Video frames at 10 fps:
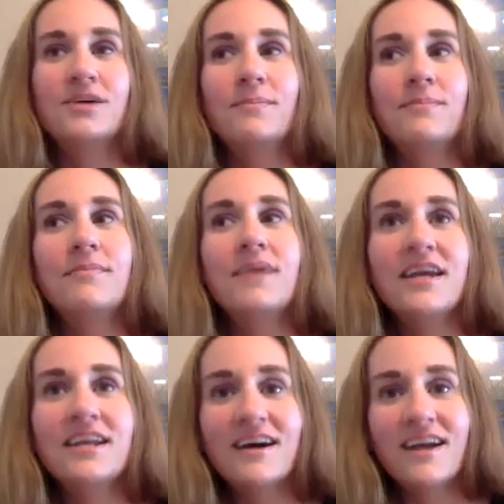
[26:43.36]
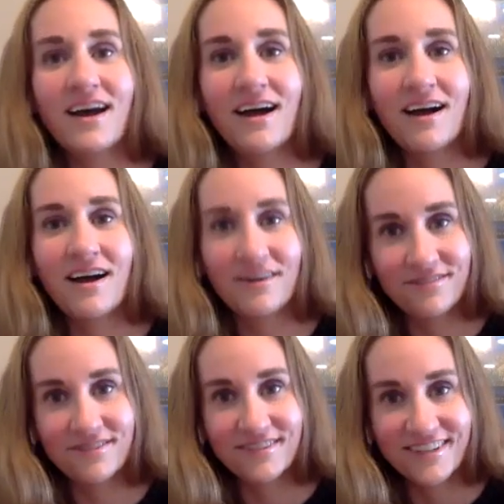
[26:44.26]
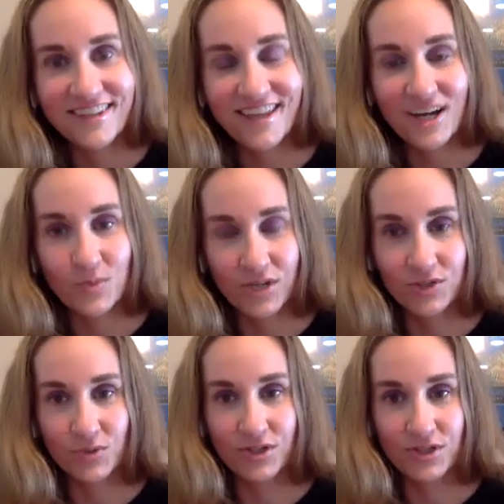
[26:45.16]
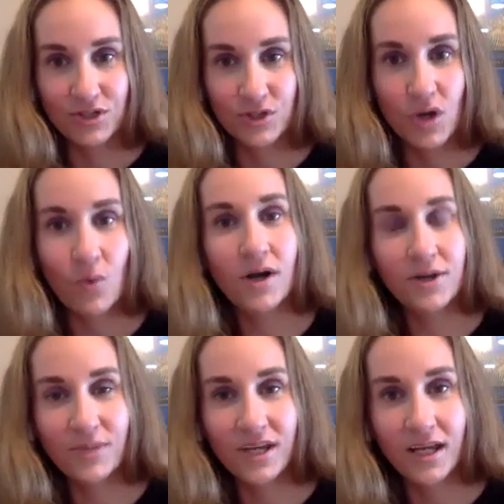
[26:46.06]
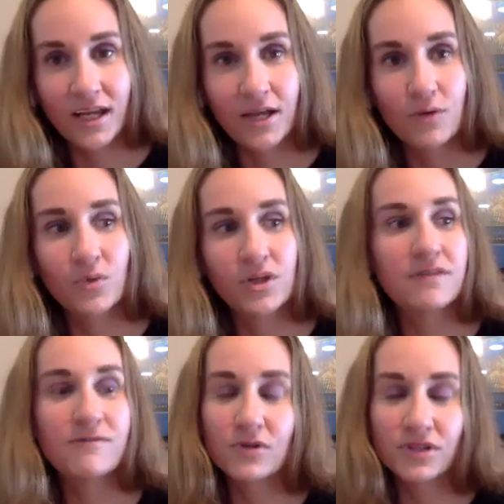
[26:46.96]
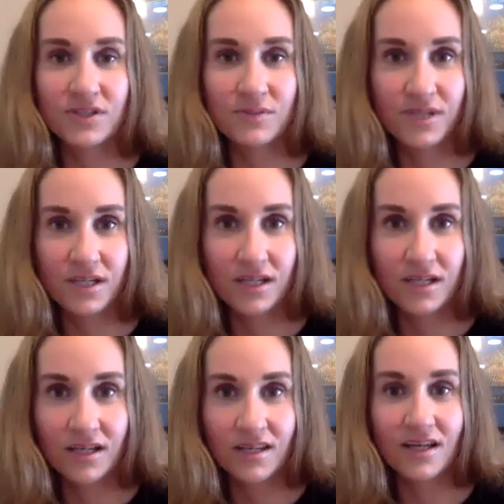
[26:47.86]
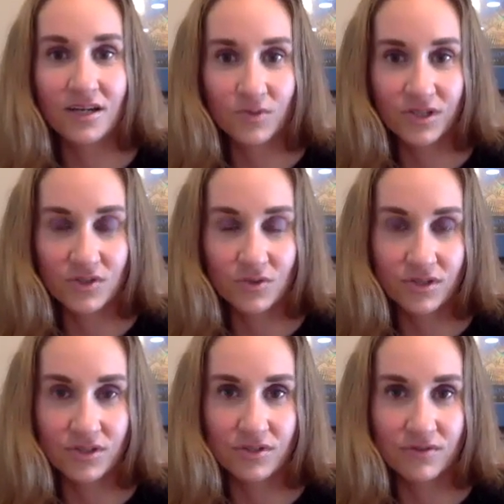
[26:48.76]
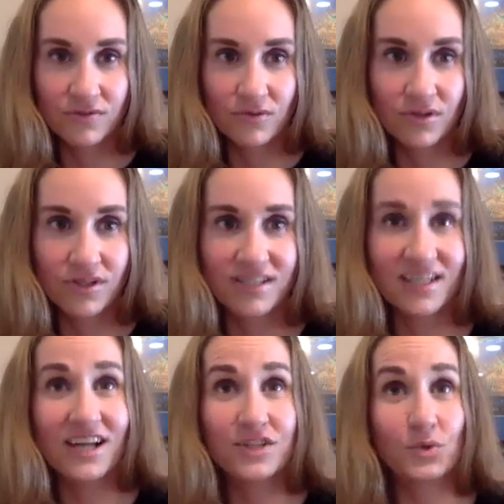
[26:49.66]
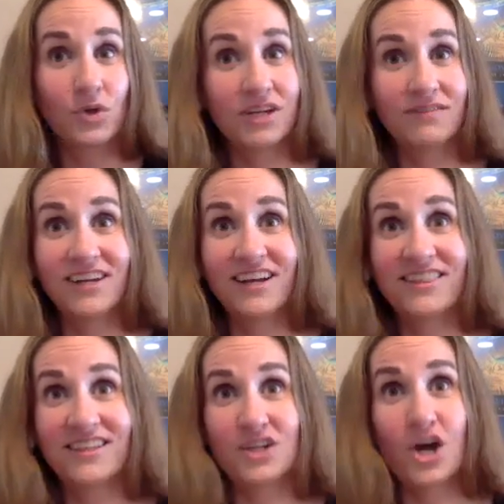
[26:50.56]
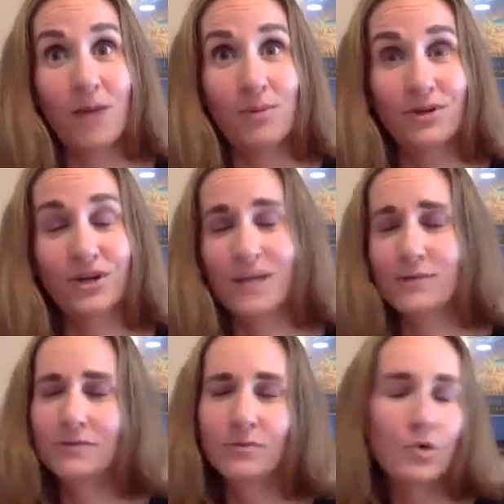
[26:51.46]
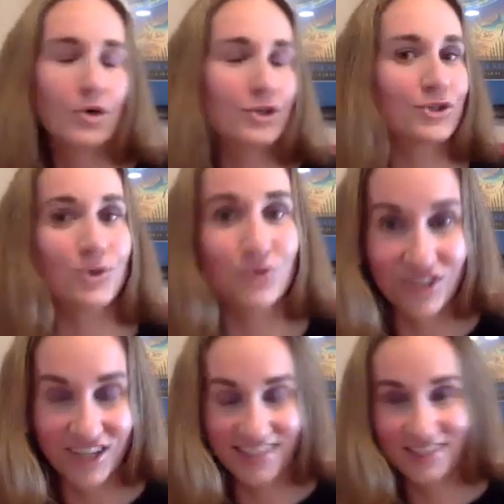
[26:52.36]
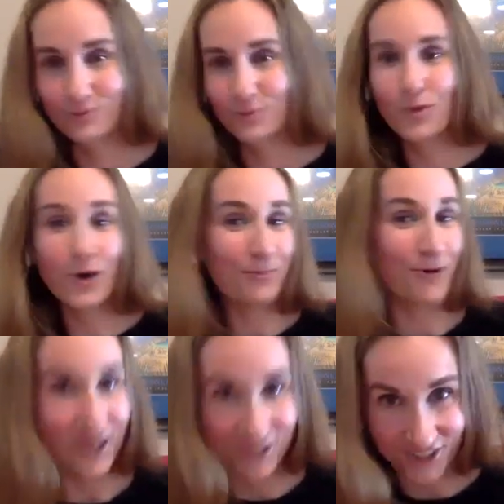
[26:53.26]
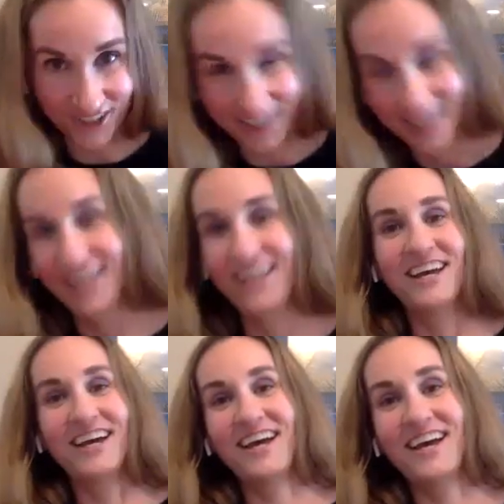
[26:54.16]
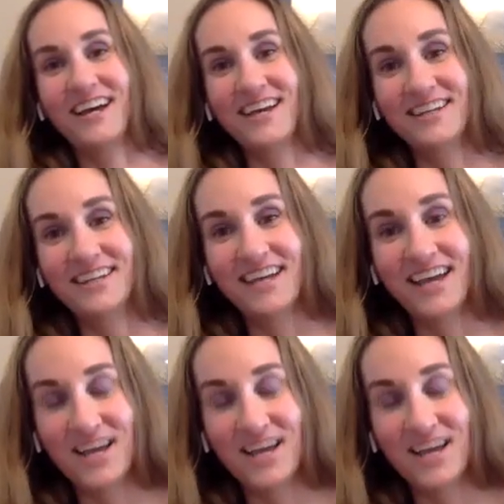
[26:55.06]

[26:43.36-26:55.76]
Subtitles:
may not have that resource. And so I want to be really focused on being that resource for these guys who are even at the top of their game, even more scrutinized, even more pressure, and